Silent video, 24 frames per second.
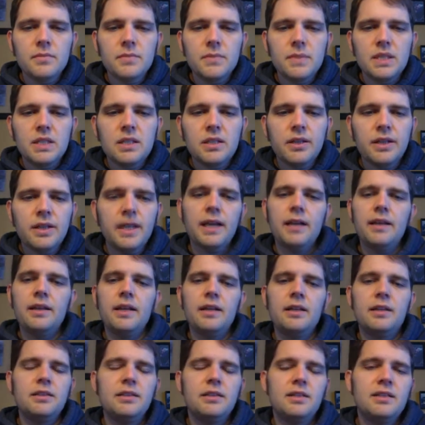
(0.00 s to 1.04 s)
So yeah,
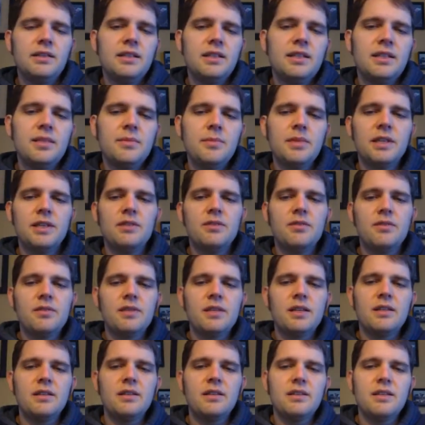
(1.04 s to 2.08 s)
that seems like the sort of
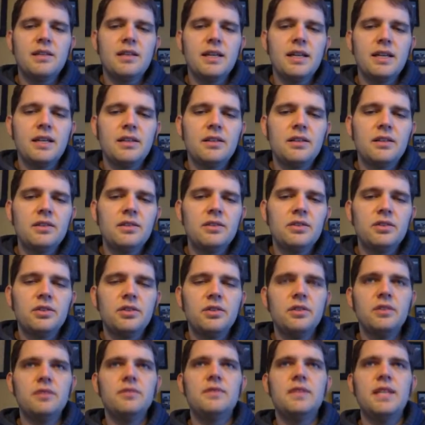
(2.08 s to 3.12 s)
thing that like should
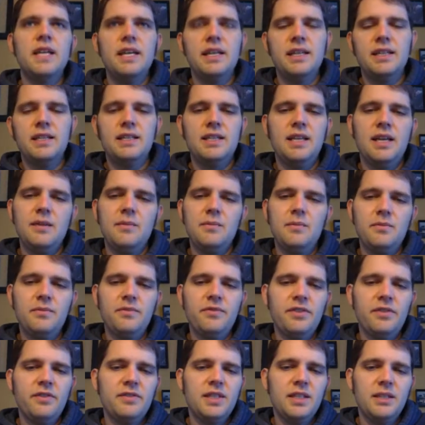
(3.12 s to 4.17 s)
have taken 10,
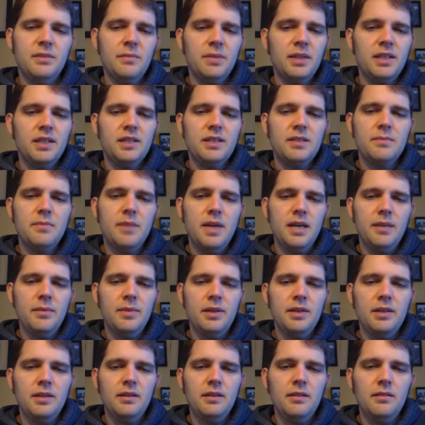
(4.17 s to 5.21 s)
15 minutes
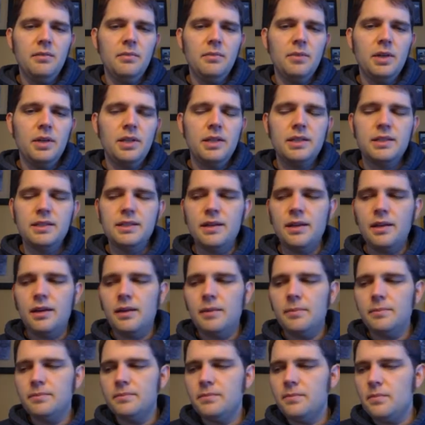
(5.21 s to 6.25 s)
maybe, but
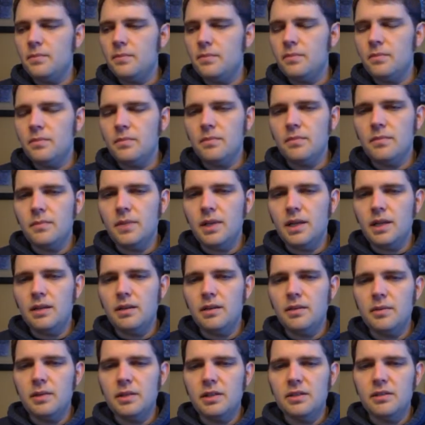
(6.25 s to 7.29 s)
yeah, I
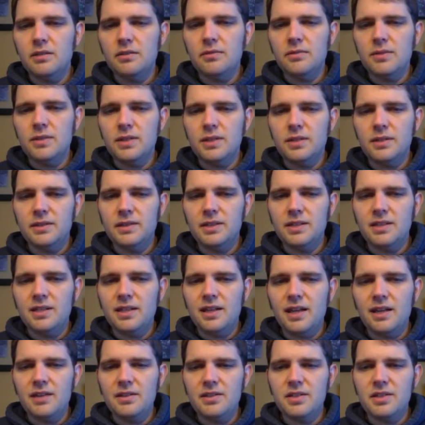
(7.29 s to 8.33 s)
mean, the result is
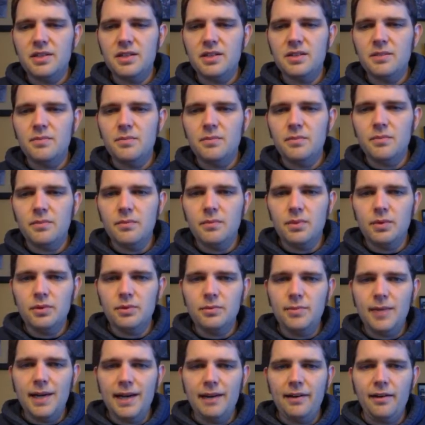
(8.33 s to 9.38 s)
kind of just this blue
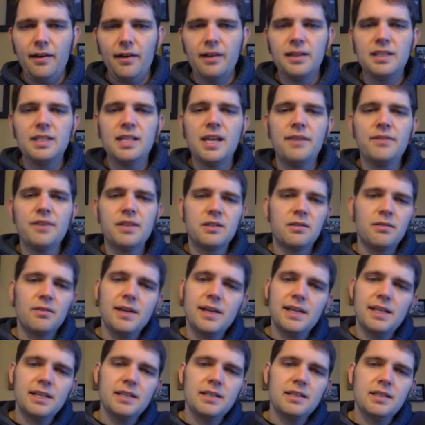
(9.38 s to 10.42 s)
background. At least I have this
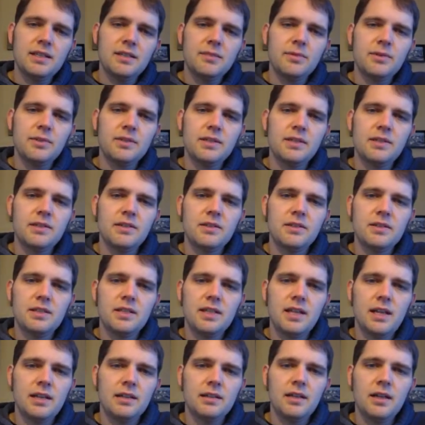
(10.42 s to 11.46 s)
gradient as opposed to just
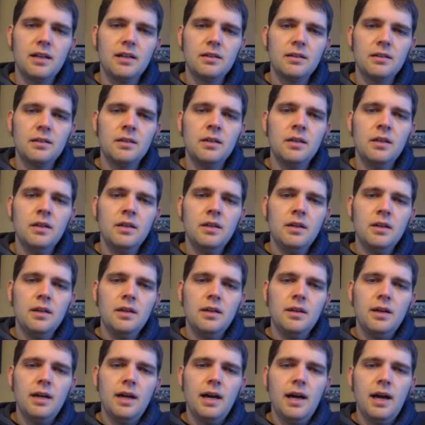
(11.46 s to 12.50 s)
solid color,
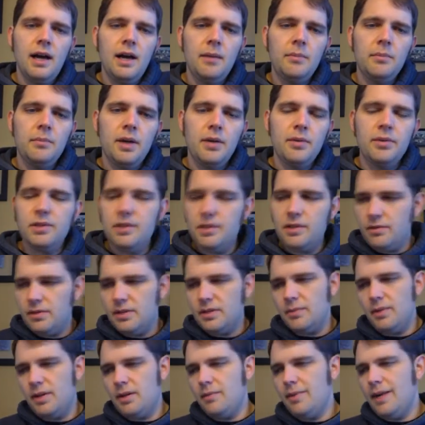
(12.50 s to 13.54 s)
but I wish there was a
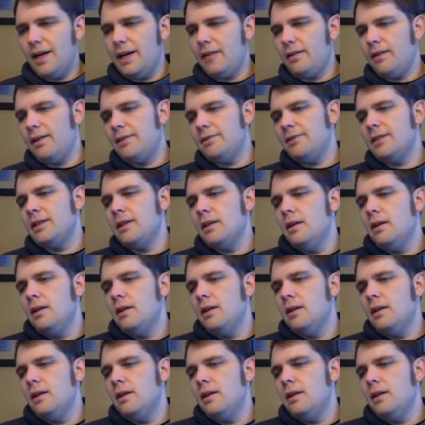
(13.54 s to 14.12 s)
better background.